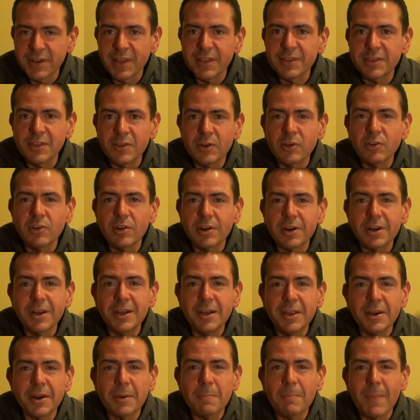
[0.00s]
that
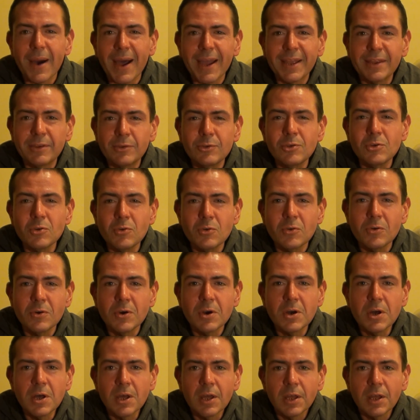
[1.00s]
really remind you